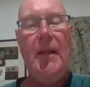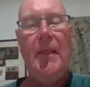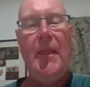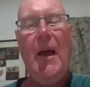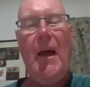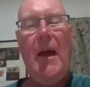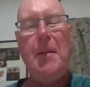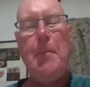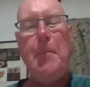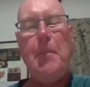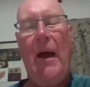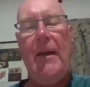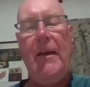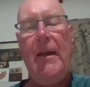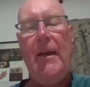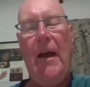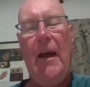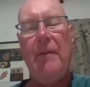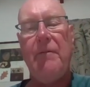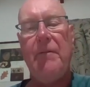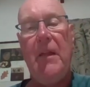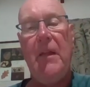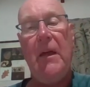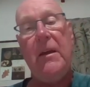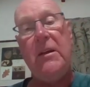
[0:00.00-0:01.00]
They may
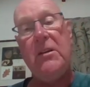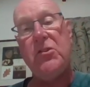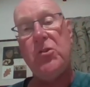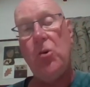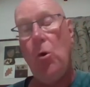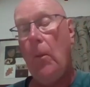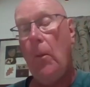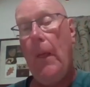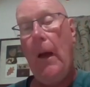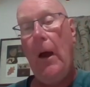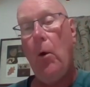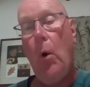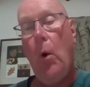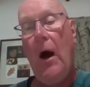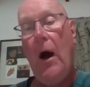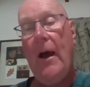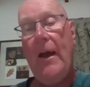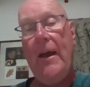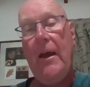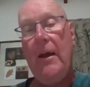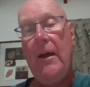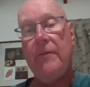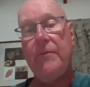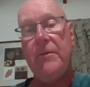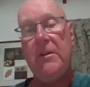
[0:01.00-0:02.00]
have these, although I
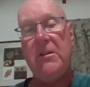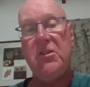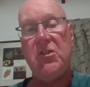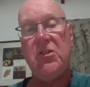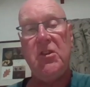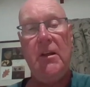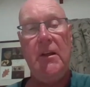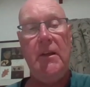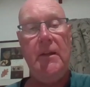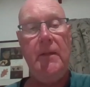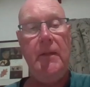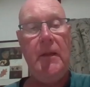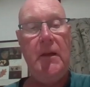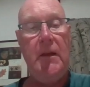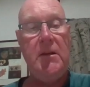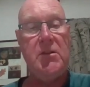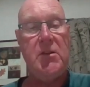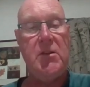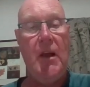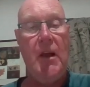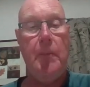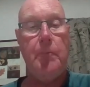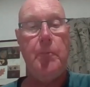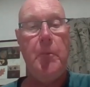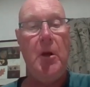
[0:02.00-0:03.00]
haven't seen these
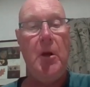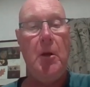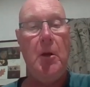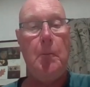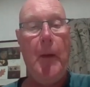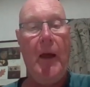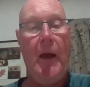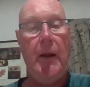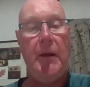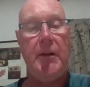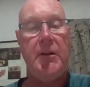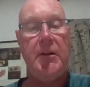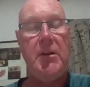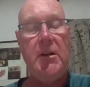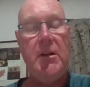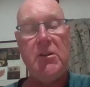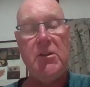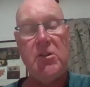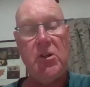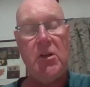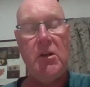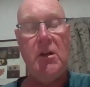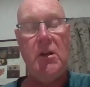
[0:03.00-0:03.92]
abnormalities.